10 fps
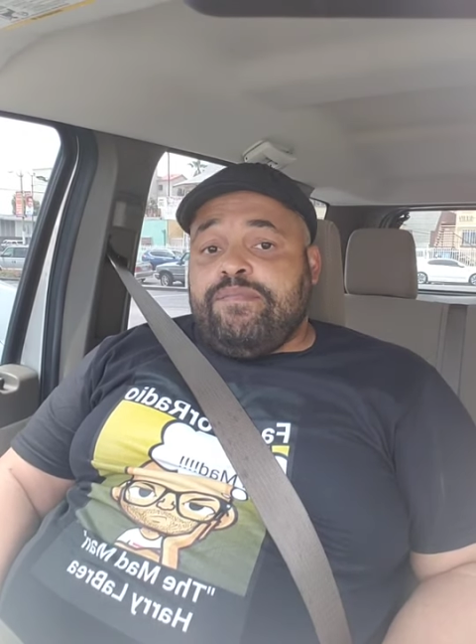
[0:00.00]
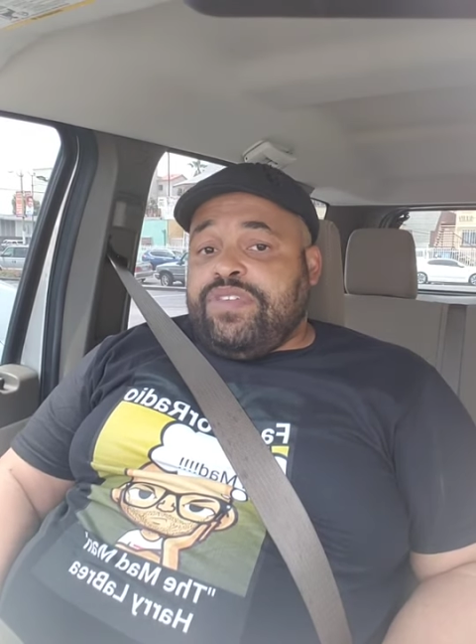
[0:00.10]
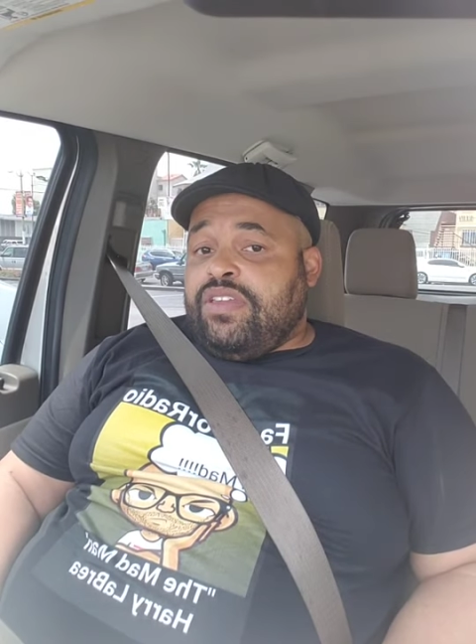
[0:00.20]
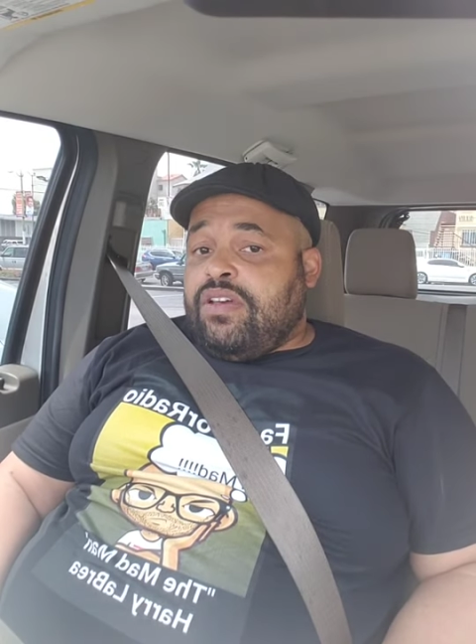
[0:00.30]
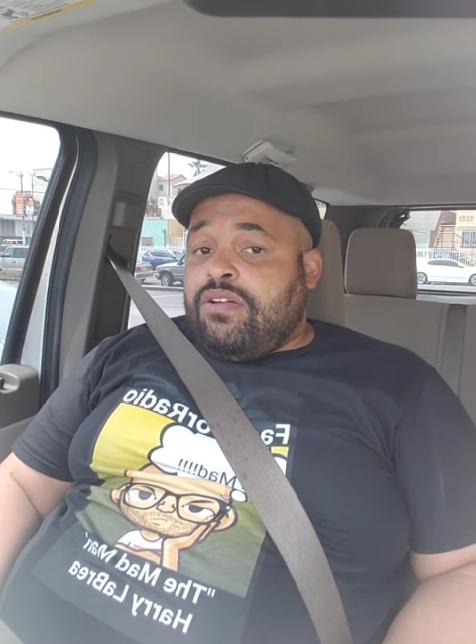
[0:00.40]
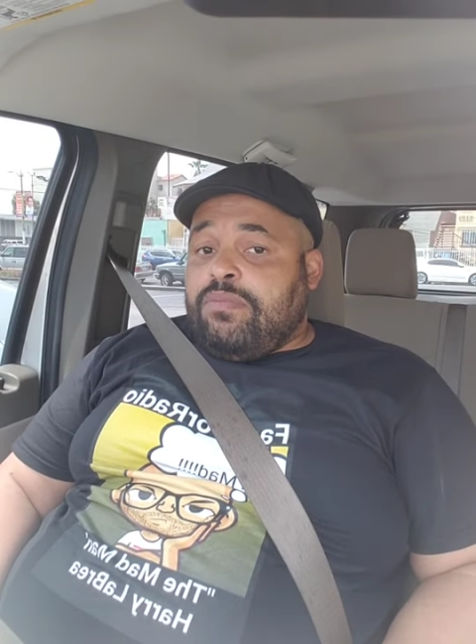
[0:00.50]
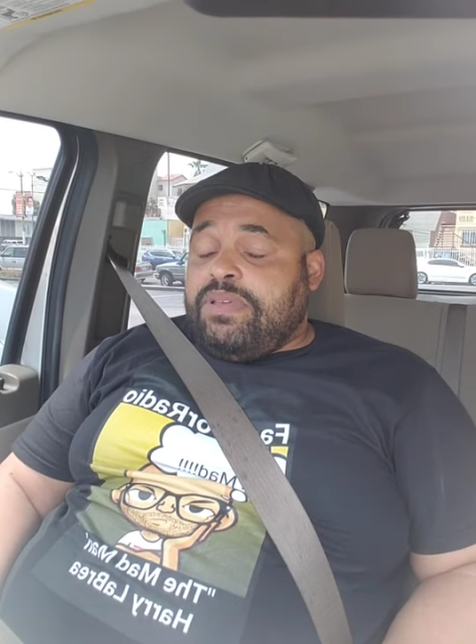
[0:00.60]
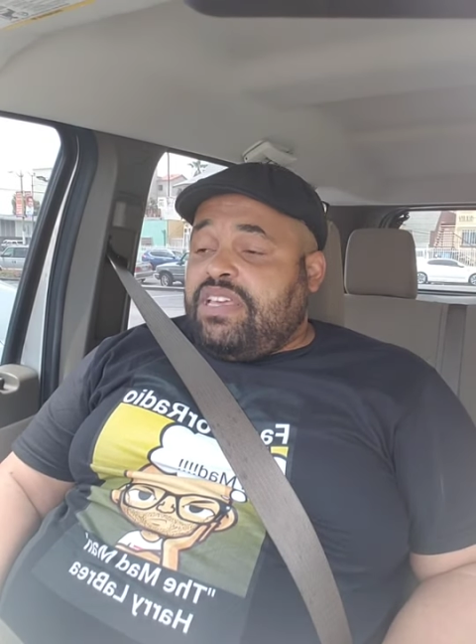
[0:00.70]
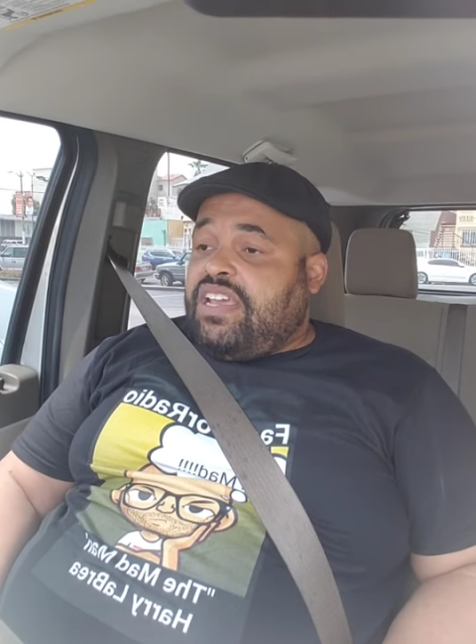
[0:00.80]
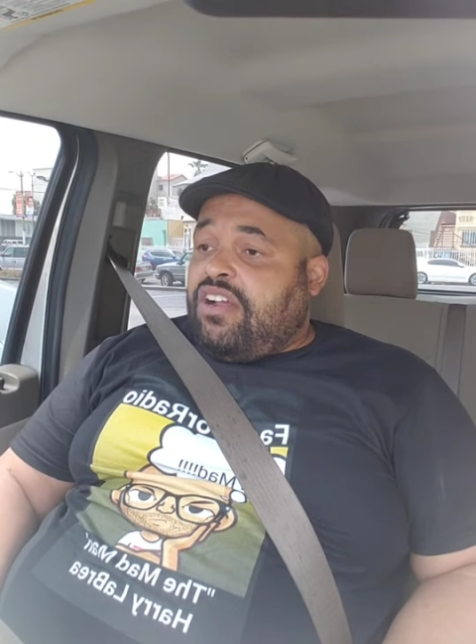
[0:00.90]

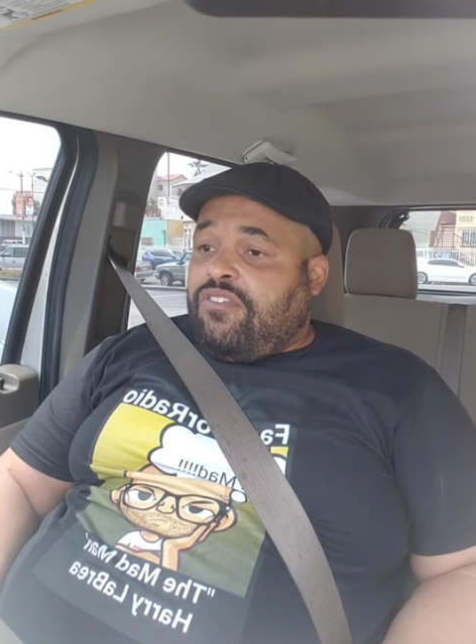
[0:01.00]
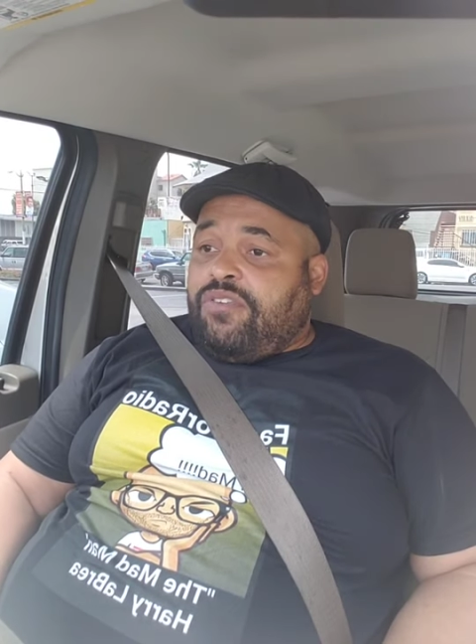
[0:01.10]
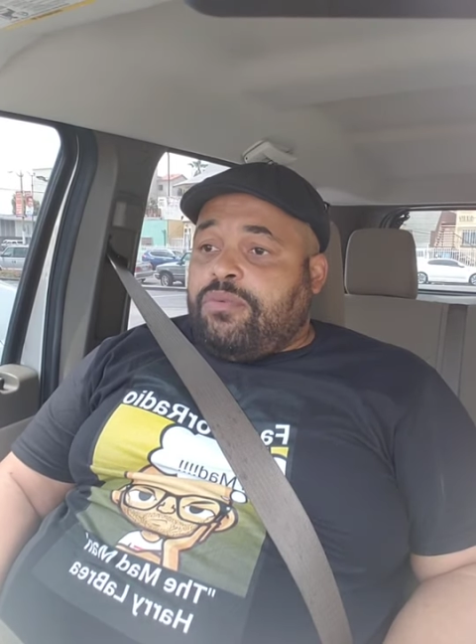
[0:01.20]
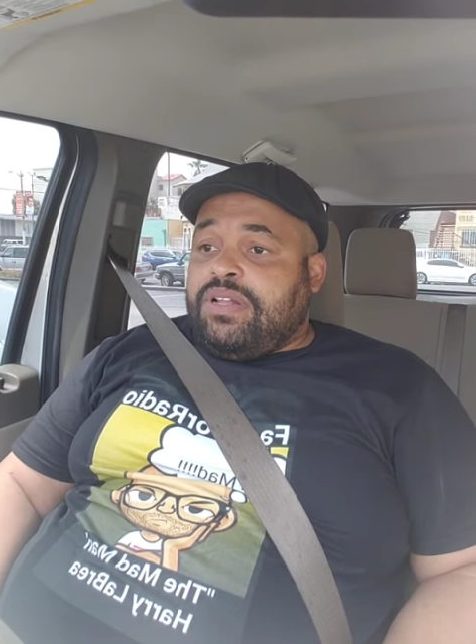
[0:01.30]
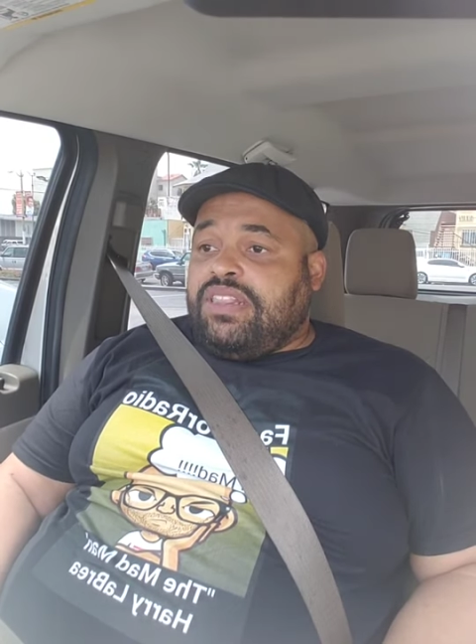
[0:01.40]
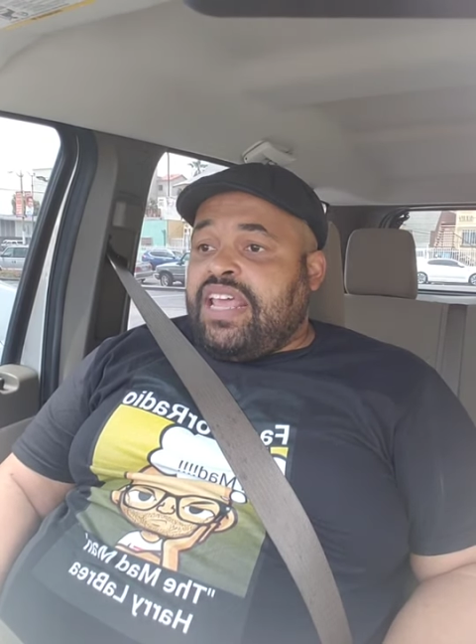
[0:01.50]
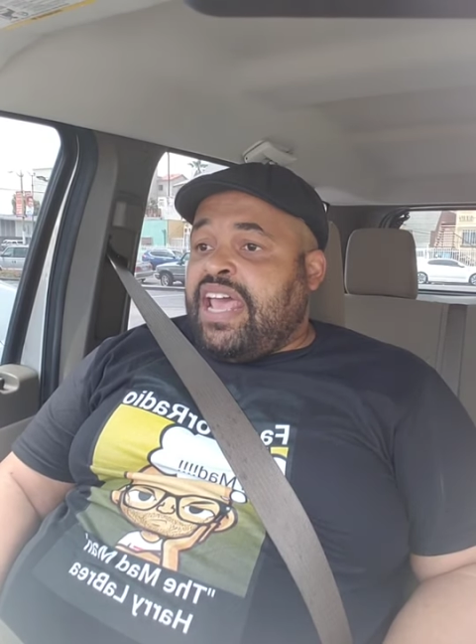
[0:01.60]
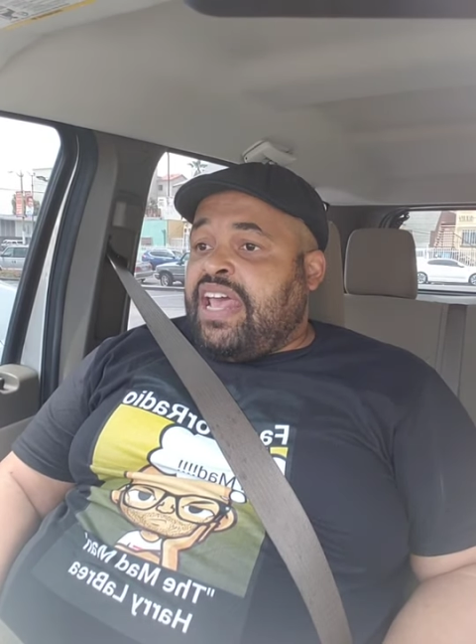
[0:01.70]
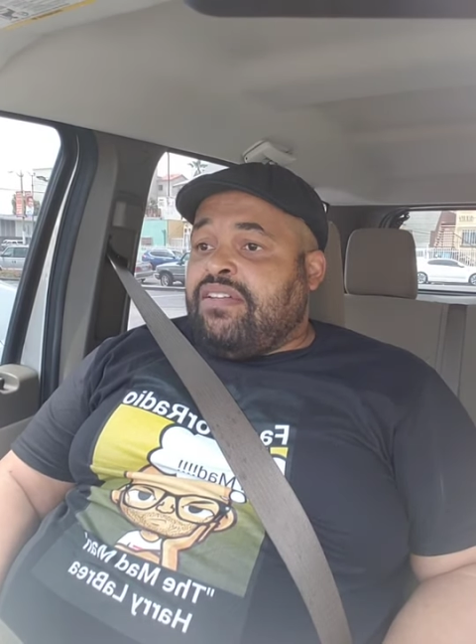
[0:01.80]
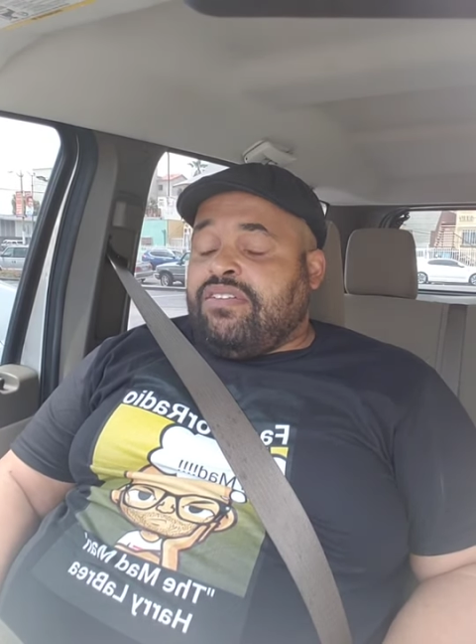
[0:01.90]
Be careful with
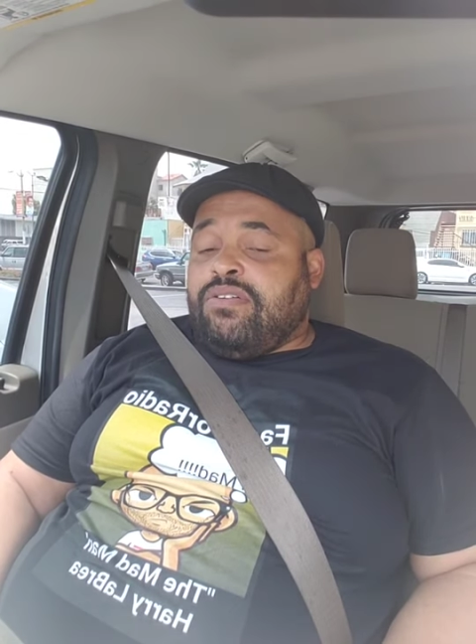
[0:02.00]
that.